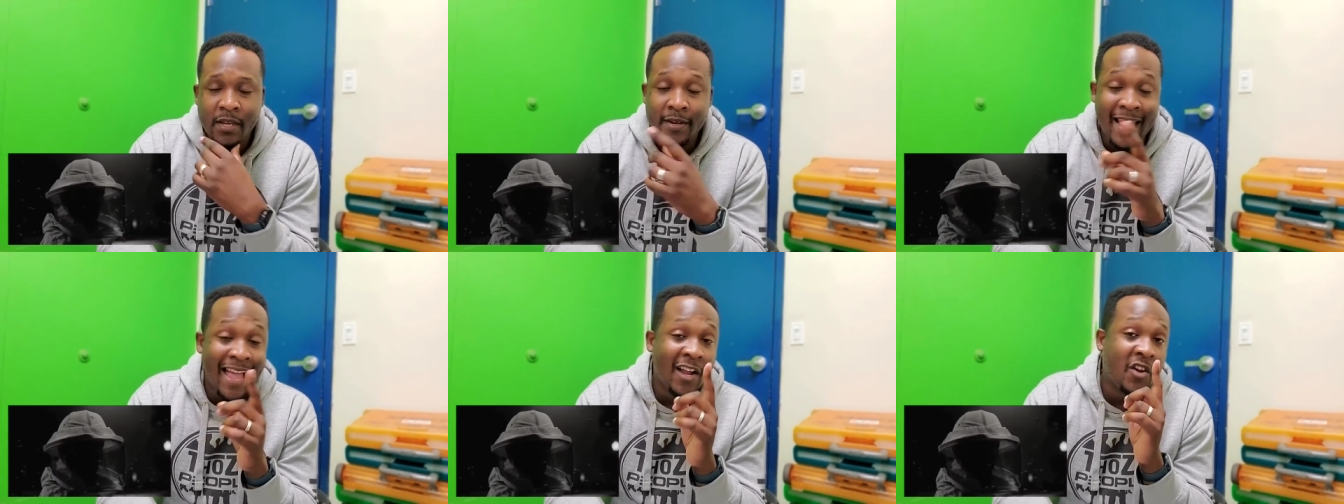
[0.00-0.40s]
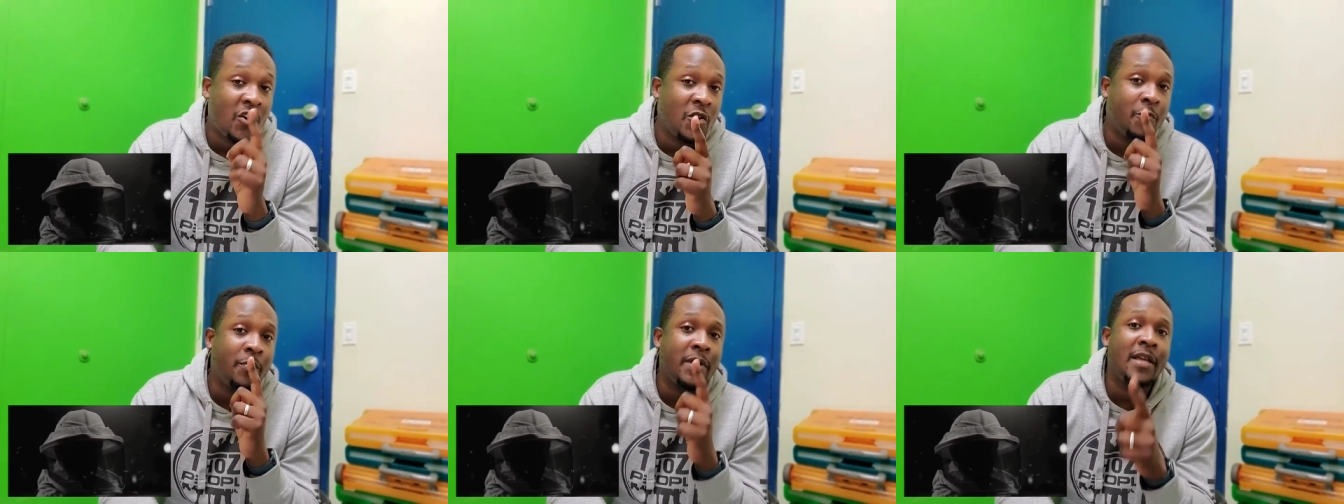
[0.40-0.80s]
That
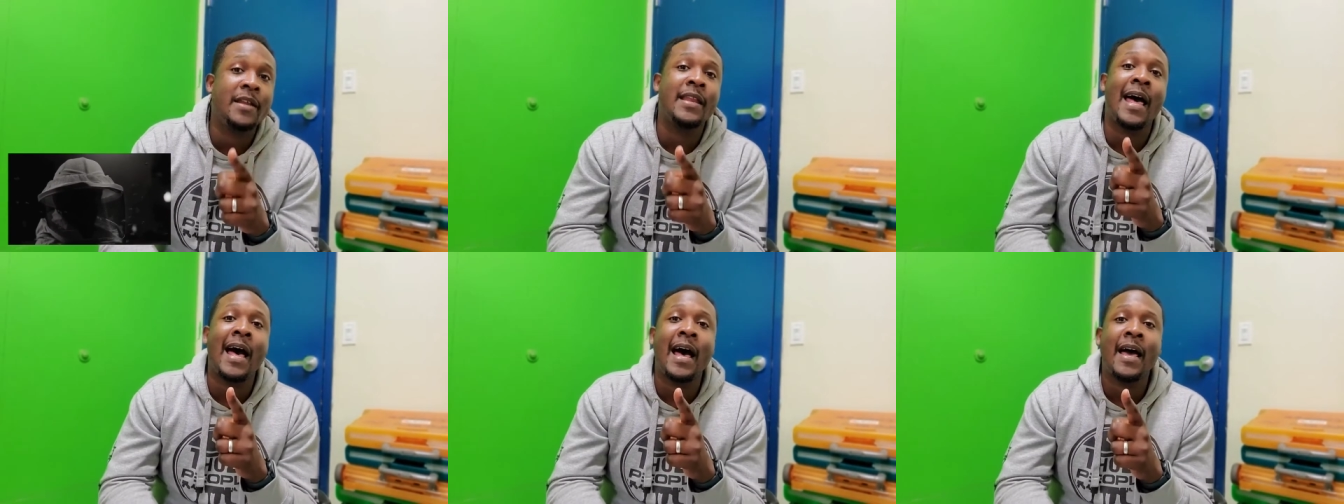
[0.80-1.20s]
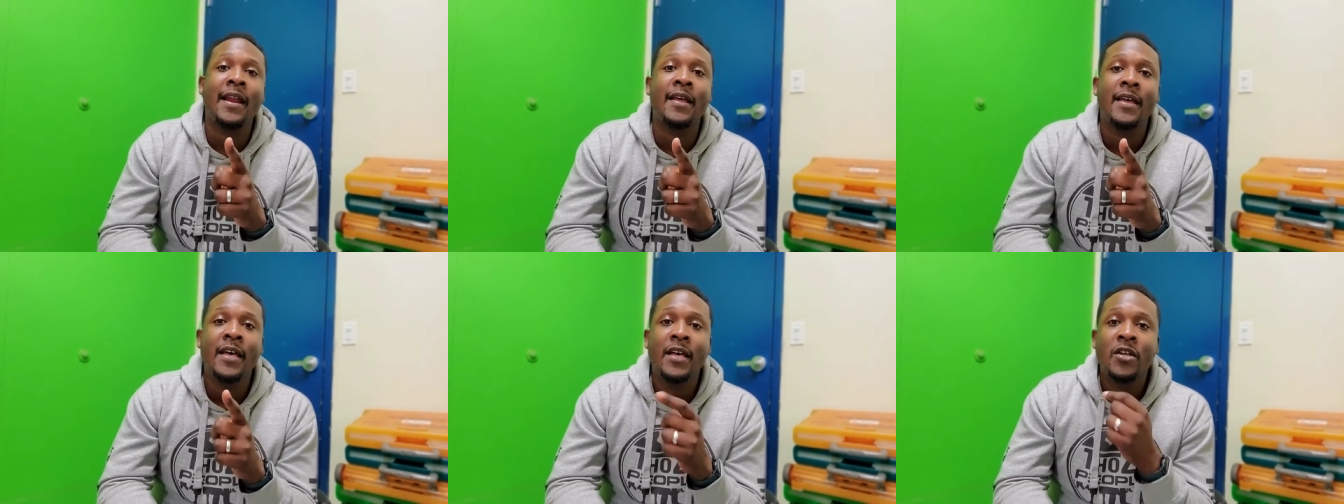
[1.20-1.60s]
could be a
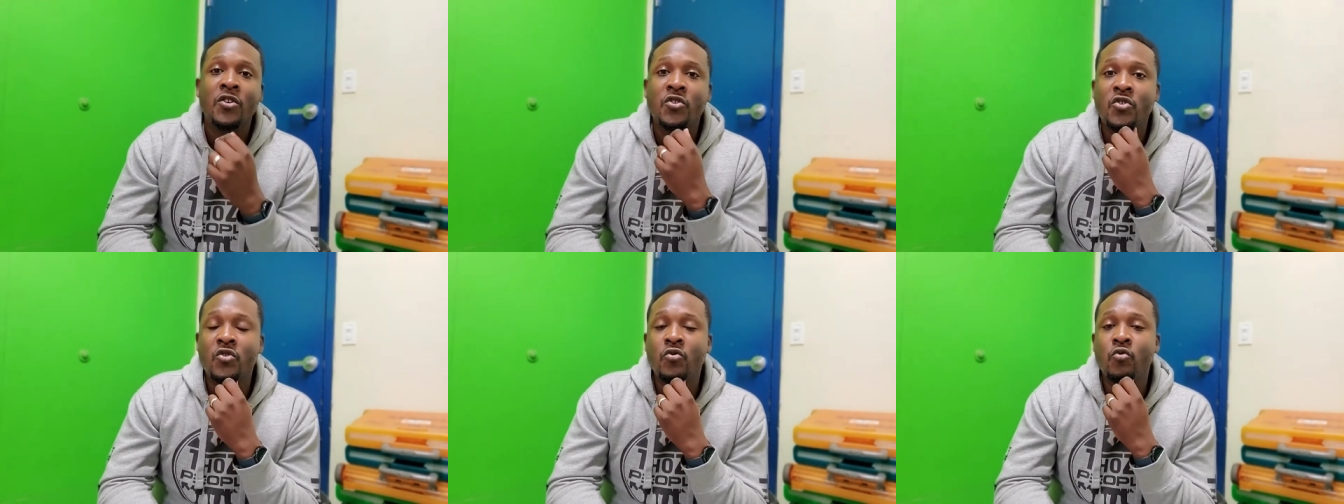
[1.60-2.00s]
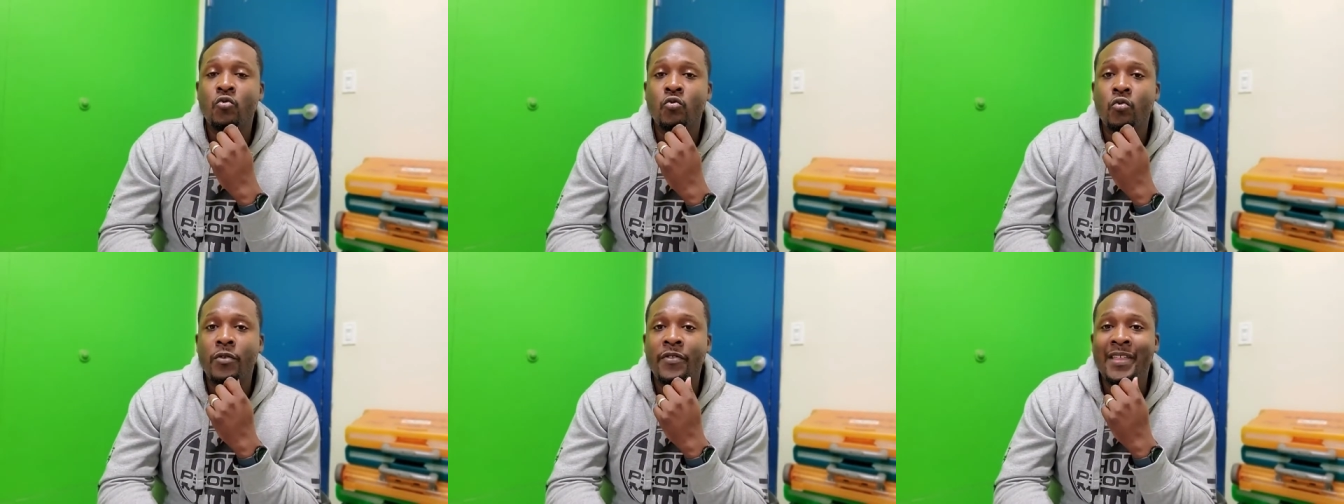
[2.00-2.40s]
nod
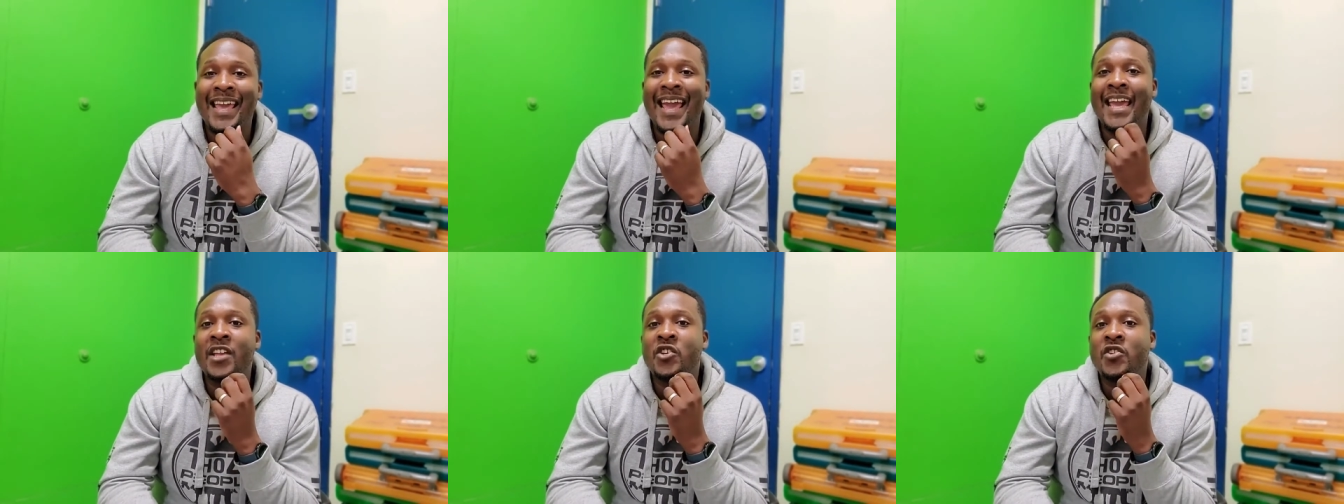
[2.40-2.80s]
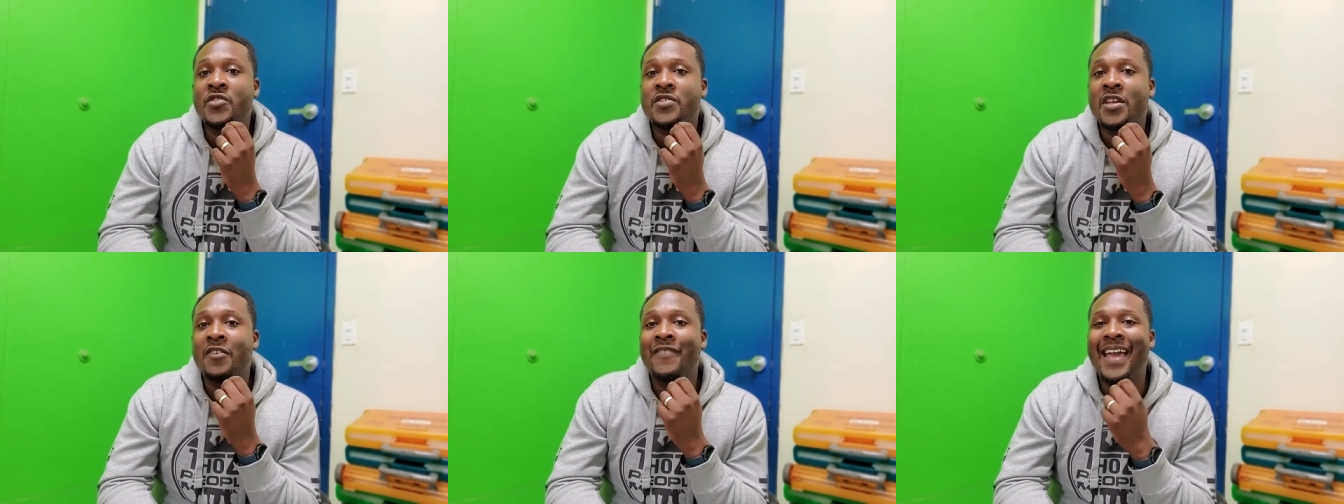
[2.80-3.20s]
to the
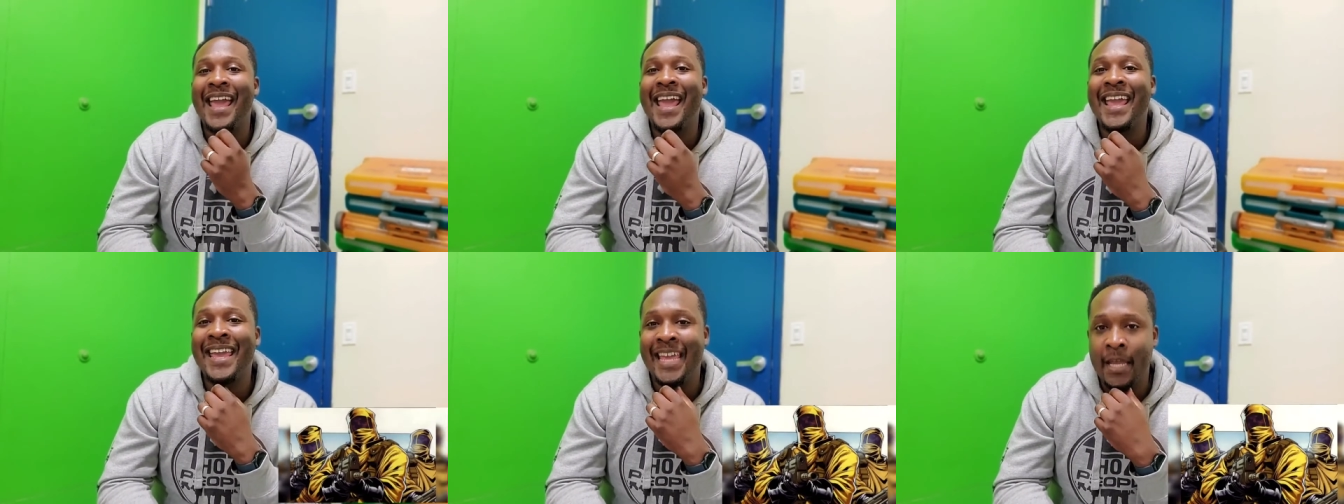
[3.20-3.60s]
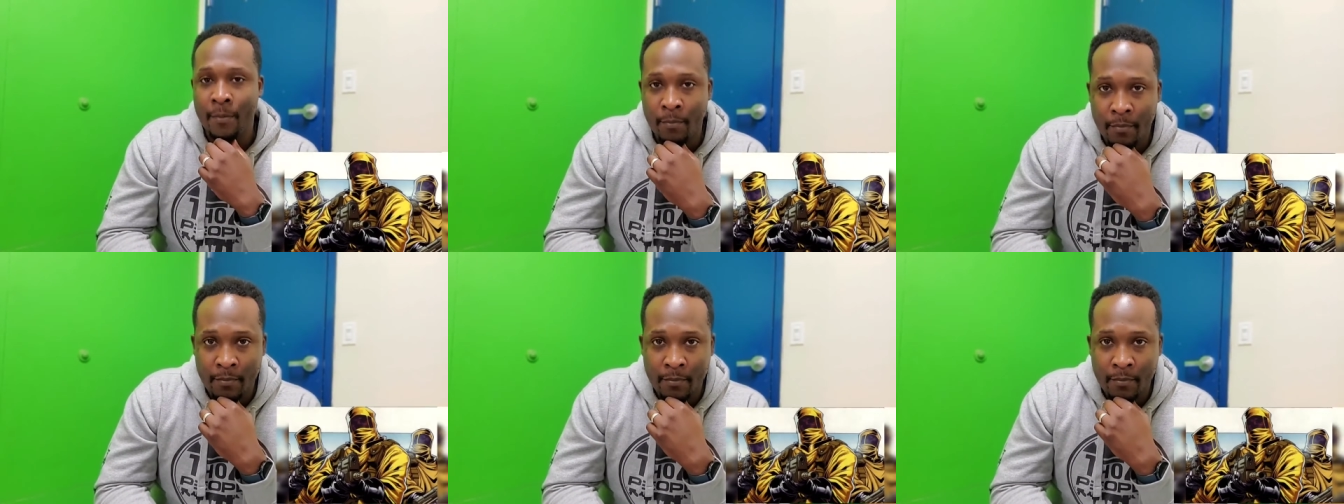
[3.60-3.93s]
agents of AIM.